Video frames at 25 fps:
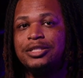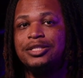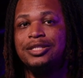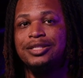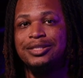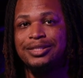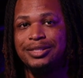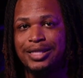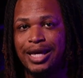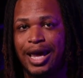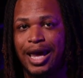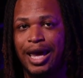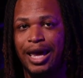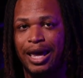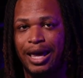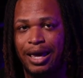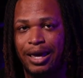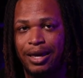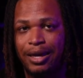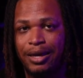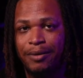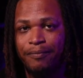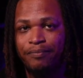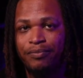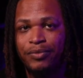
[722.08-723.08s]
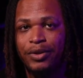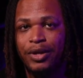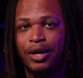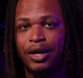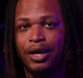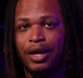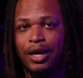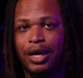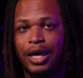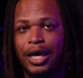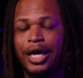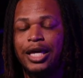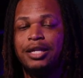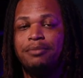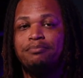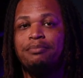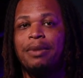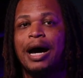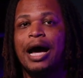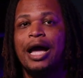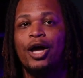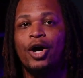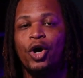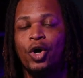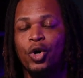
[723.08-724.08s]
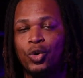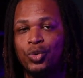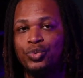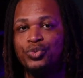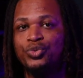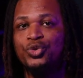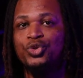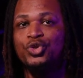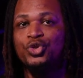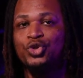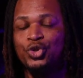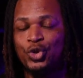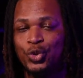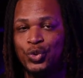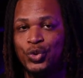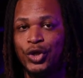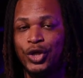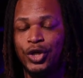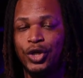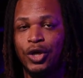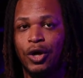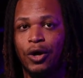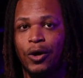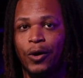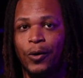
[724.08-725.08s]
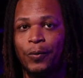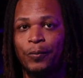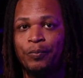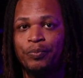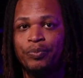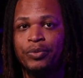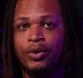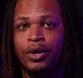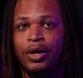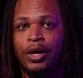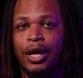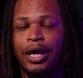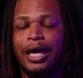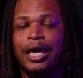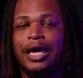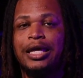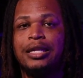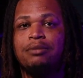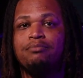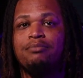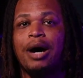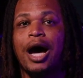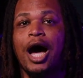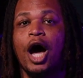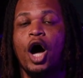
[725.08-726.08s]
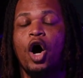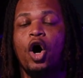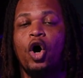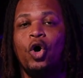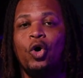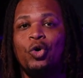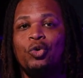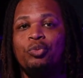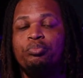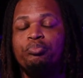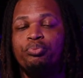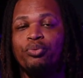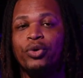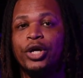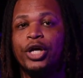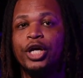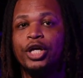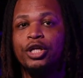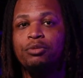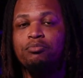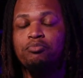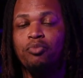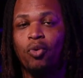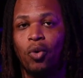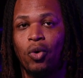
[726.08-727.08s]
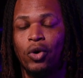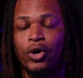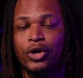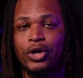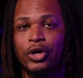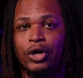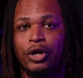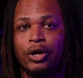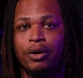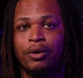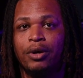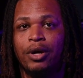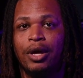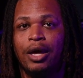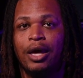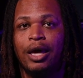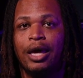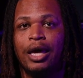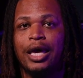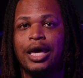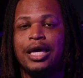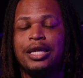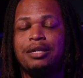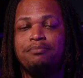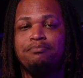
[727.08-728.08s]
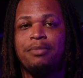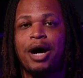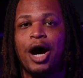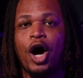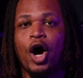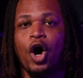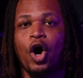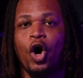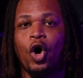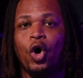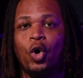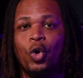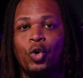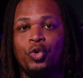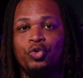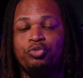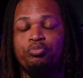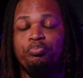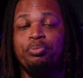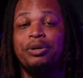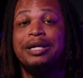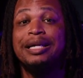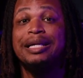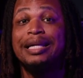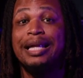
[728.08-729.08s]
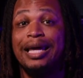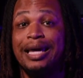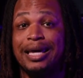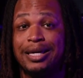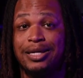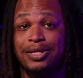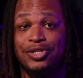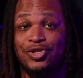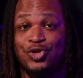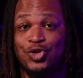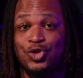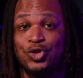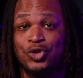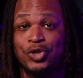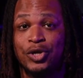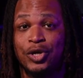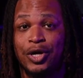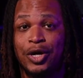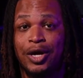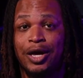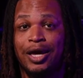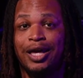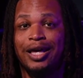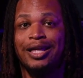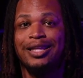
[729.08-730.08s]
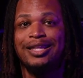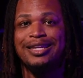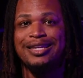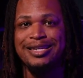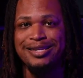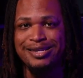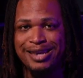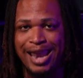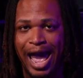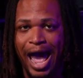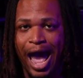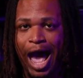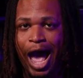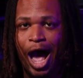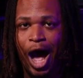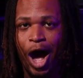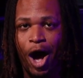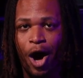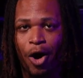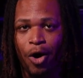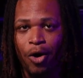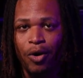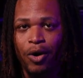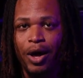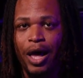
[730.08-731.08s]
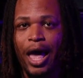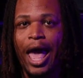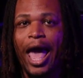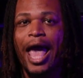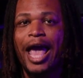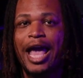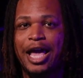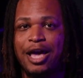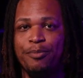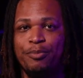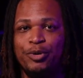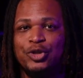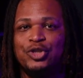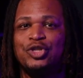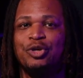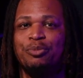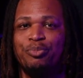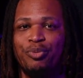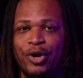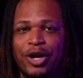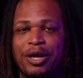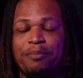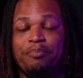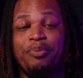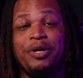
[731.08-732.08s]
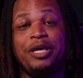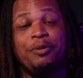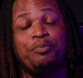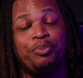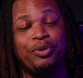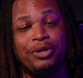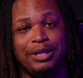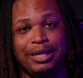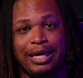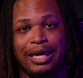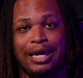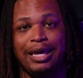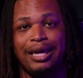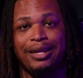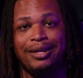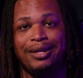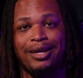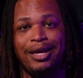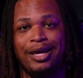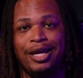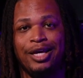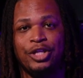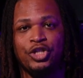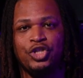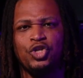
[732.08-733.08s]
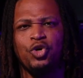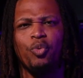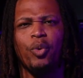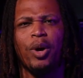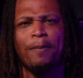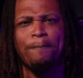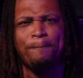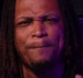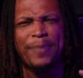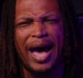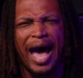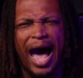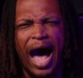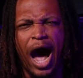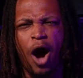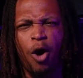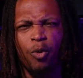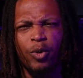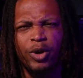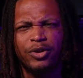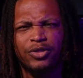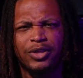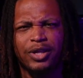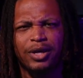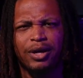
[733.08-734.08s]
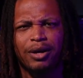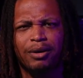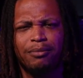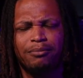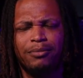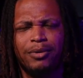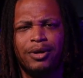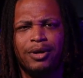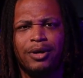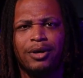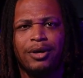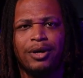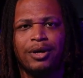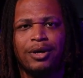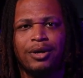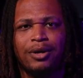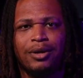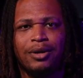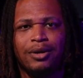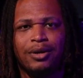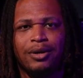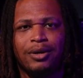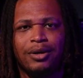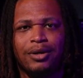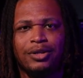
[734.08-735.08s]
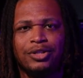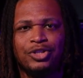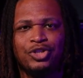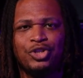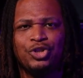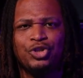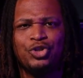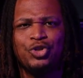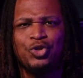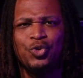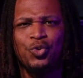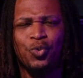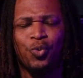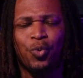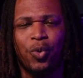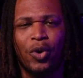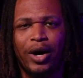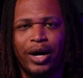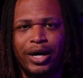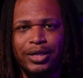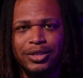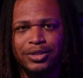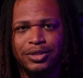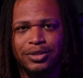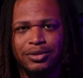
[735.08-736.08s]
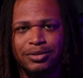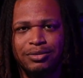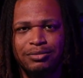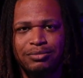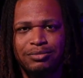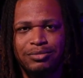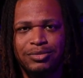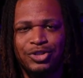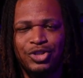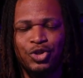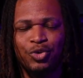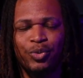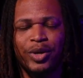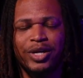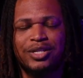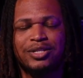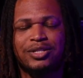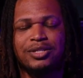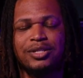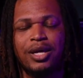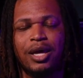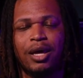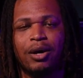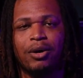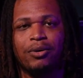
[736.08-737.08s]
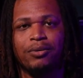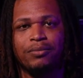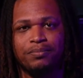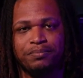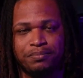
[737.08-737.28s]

today in my own studio, in my own brick and mortar, in my own place, now able to bring people in to empower them to do what? To excel.